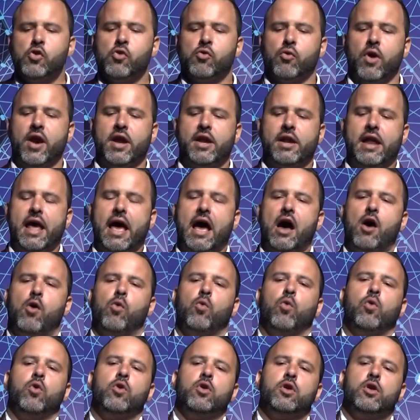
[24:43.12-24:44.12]
right
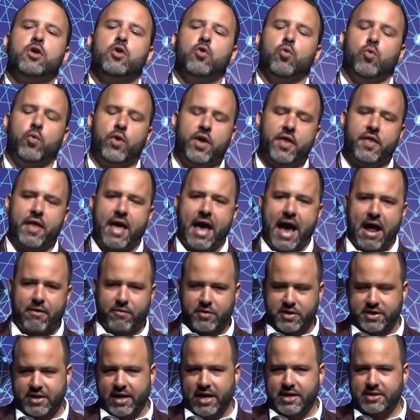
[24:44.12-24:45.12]
now, with
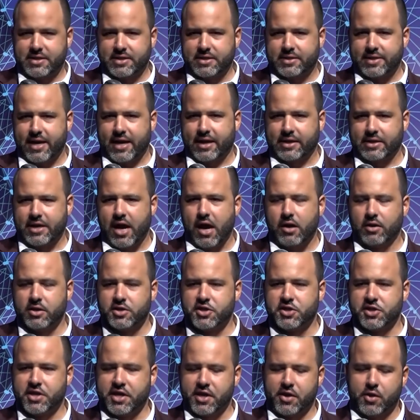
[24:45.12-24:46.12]
advertising
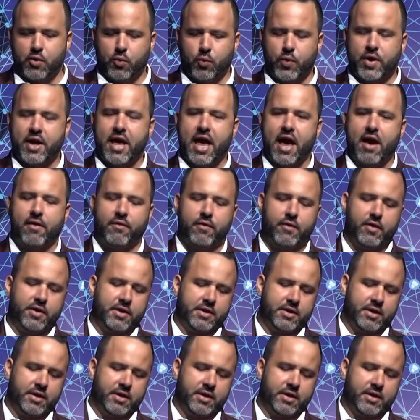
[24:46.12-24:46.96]
technology, we have